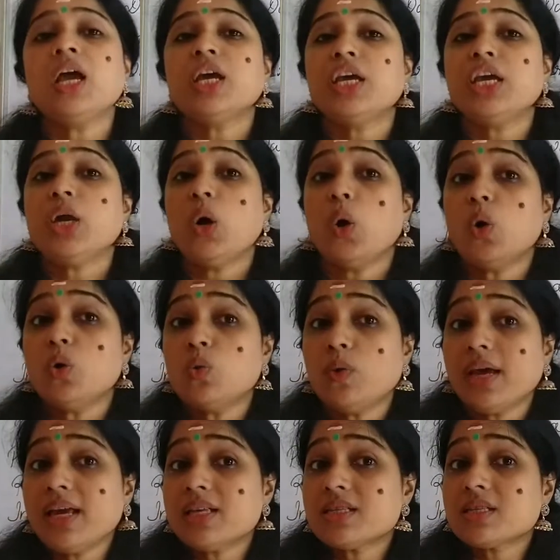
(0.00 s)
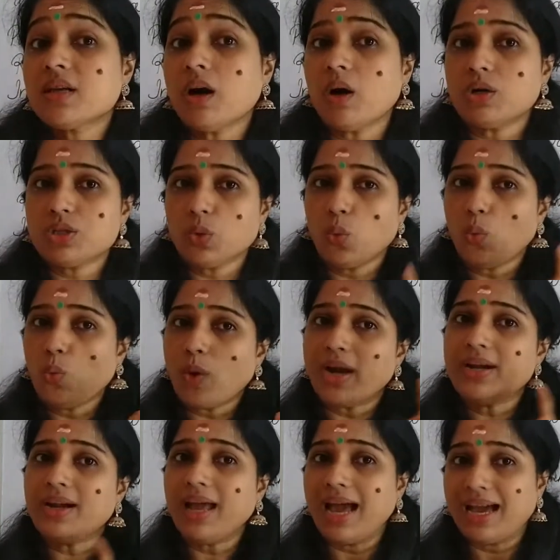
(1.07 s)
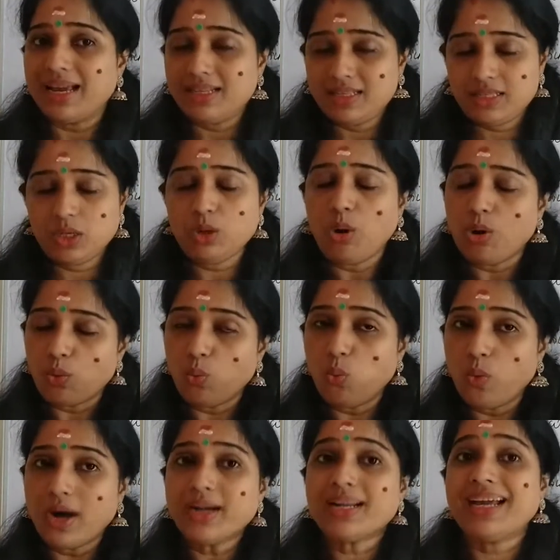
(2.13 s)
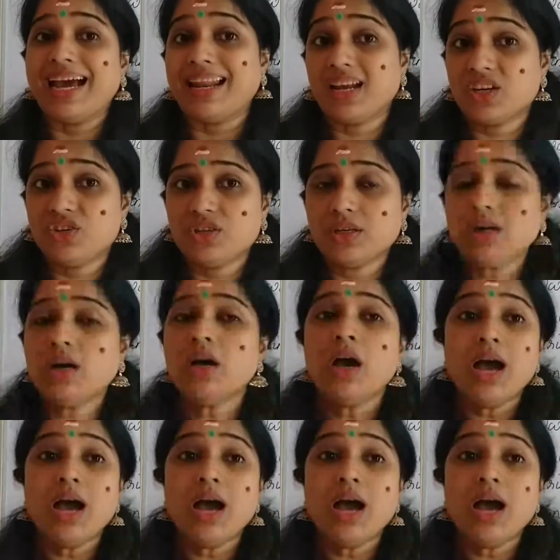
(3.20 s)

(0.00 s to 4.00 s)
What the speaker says: he always got one answer or one character